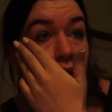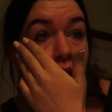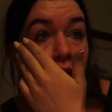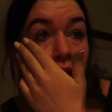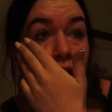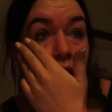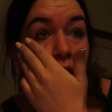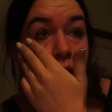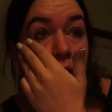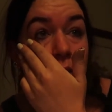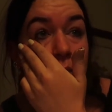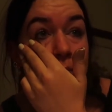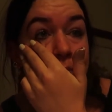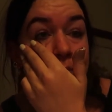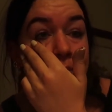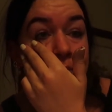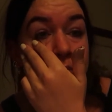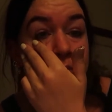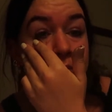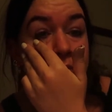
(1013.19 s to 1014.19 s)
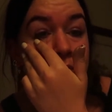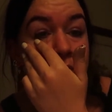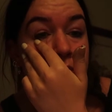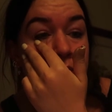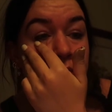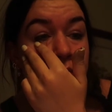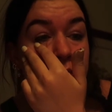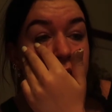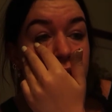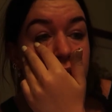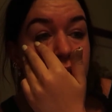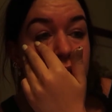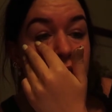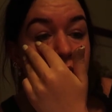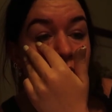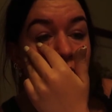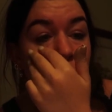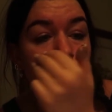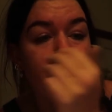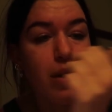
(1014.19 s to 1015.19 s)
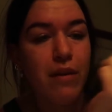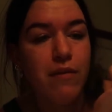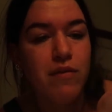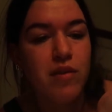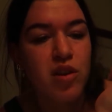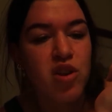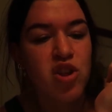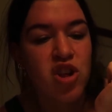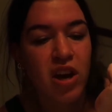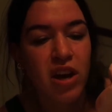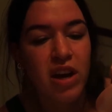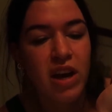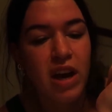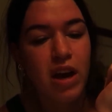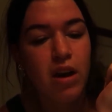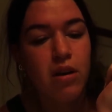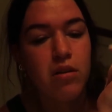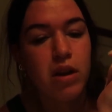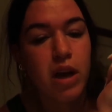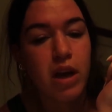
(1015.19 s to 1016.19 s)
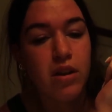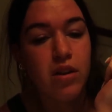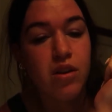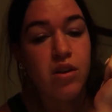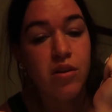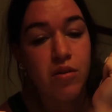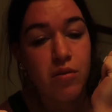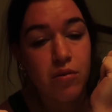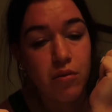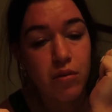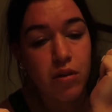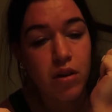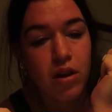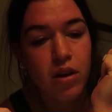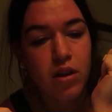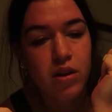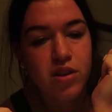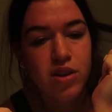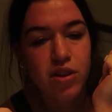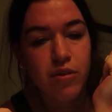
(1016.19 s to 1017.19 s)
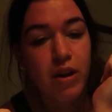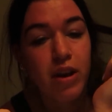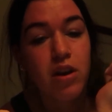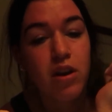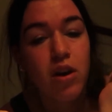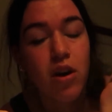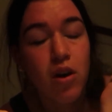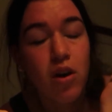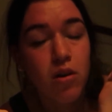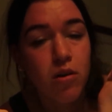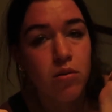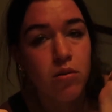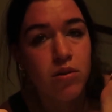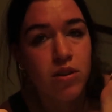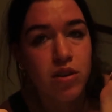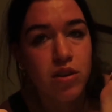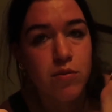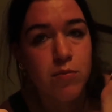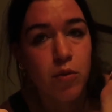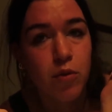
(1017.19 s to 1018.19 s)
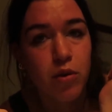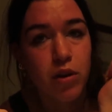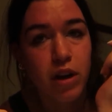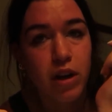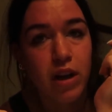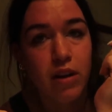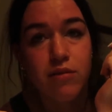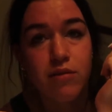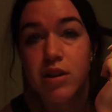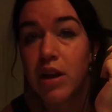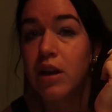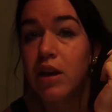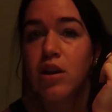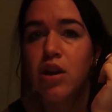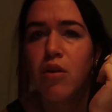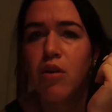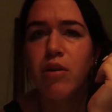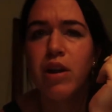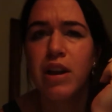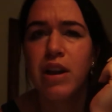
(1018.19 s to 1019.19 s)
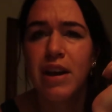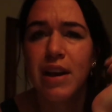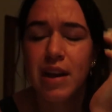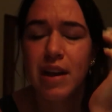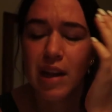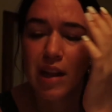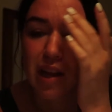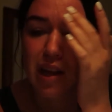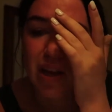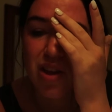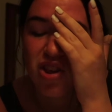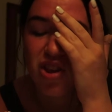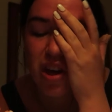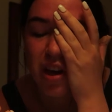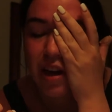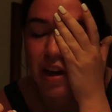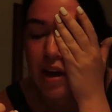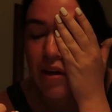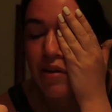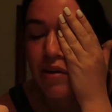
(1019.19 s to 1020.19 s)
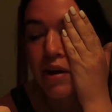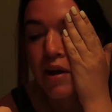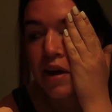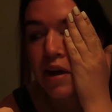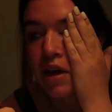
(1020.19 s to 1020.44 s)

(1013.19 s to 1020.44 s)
And we have to check out at noon. So I called this morning. I was like, yo, can I get a late checkout?